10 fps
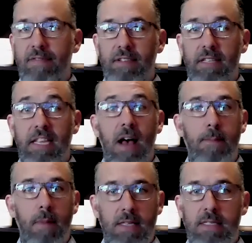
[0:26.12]
Definitely
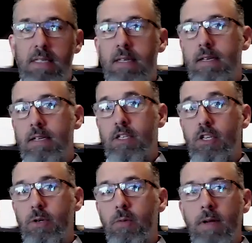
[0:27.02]
a must
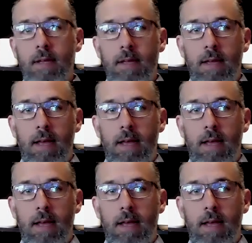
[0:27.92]
to do.